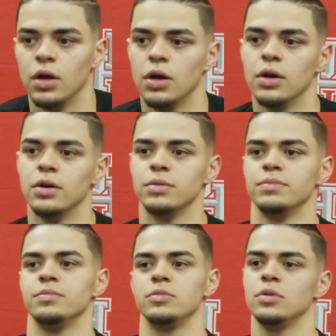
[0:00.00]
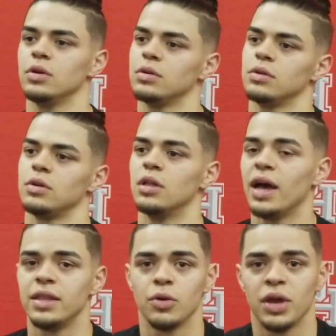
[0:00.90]
Um,
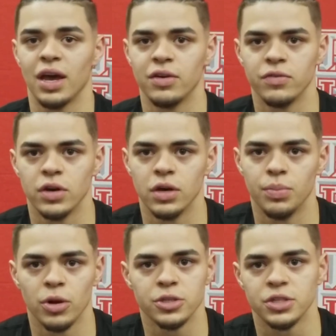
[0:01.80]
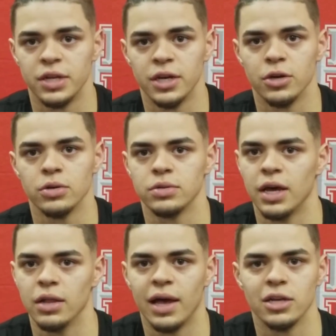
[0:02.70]
glad that we have uh, personnel that
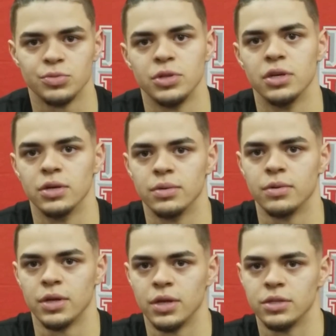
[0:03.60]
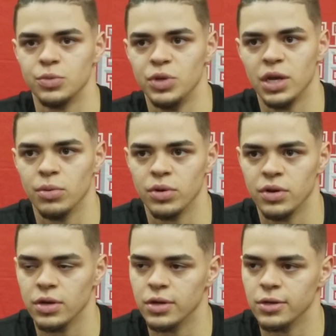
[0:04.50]
allows me to to be able to
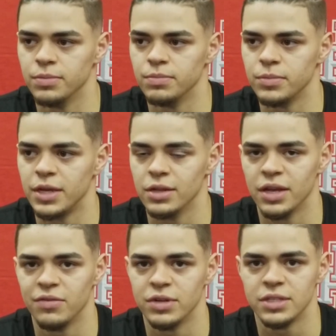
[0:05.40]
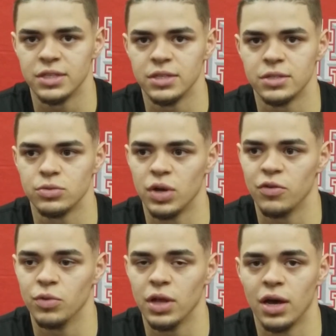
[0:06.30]
uh, get 11 assists. We
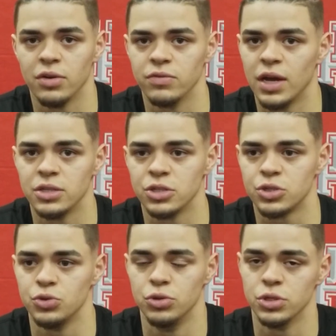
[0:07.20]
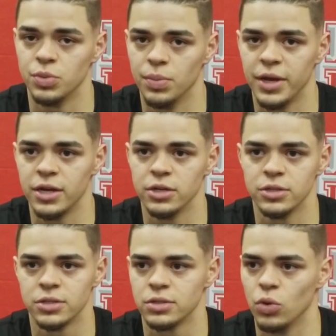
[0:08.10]
have a lot of not just shooters but
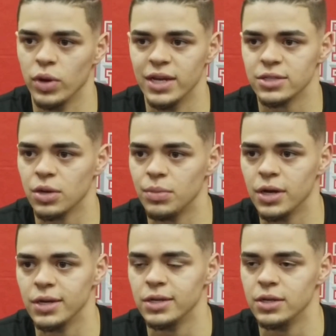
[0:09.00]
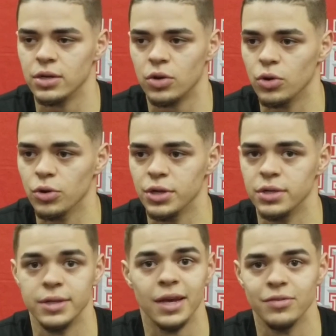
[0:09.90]
makers: Wes, Armoni, Corey,
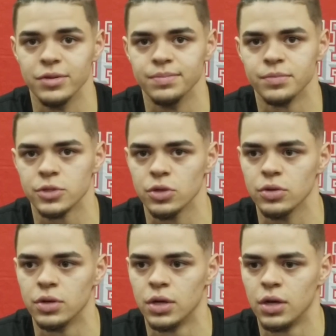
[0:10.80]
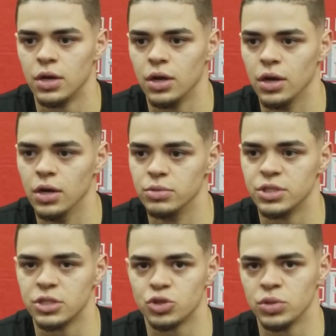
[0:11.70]
Devin. So uh, just
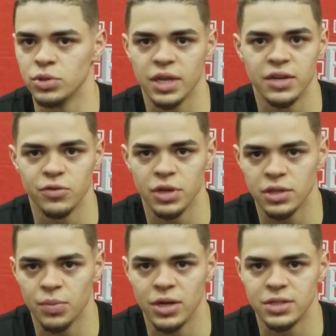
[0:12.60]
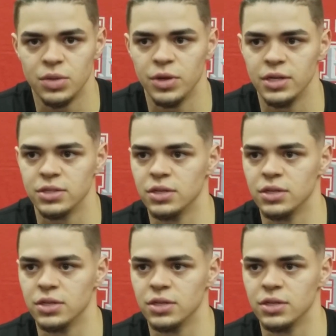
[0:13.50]
extremely thankful that they're my teammates.